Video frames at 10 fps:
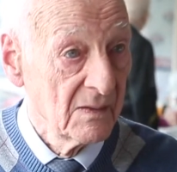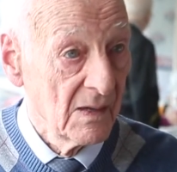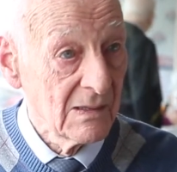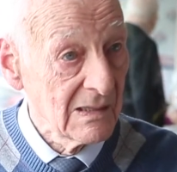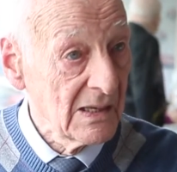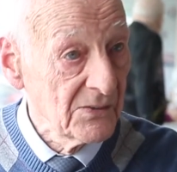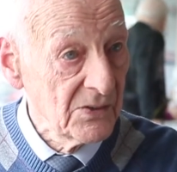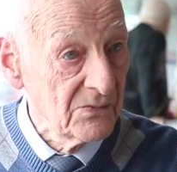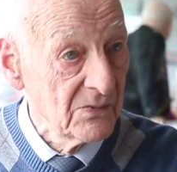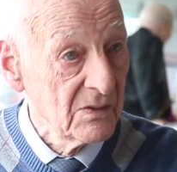and
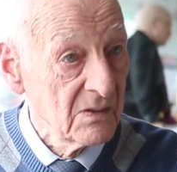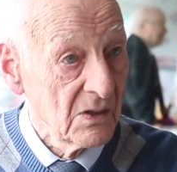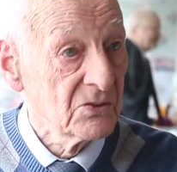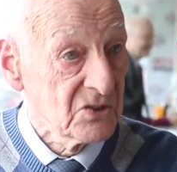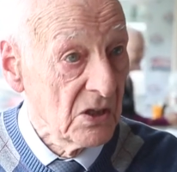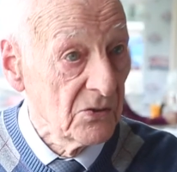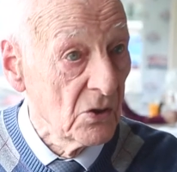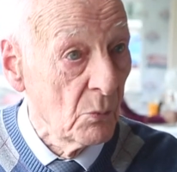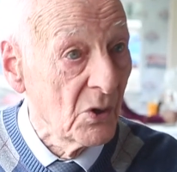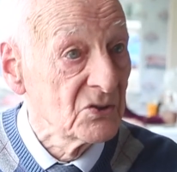learning and saying to the
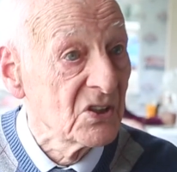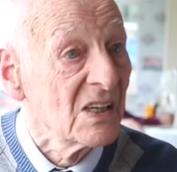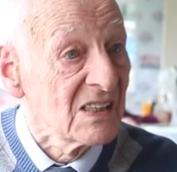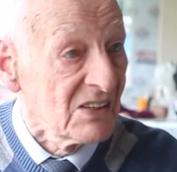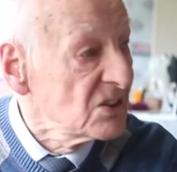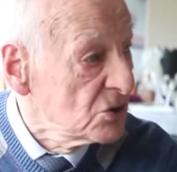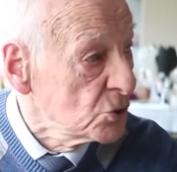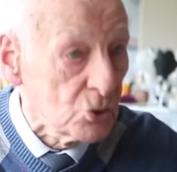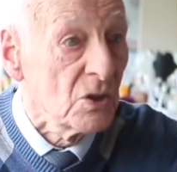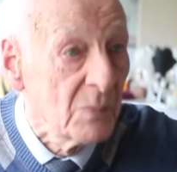other ones, Christ, you
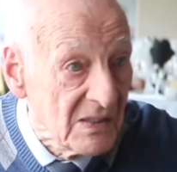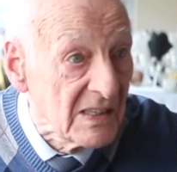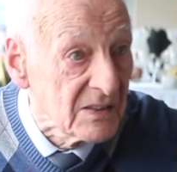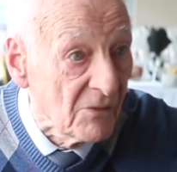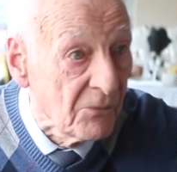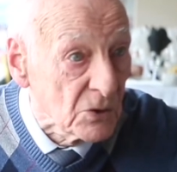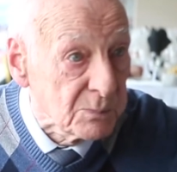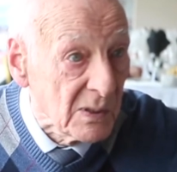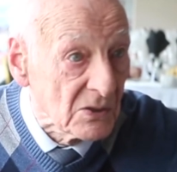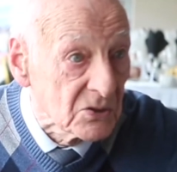shouldn't have been there in the first
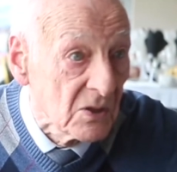place.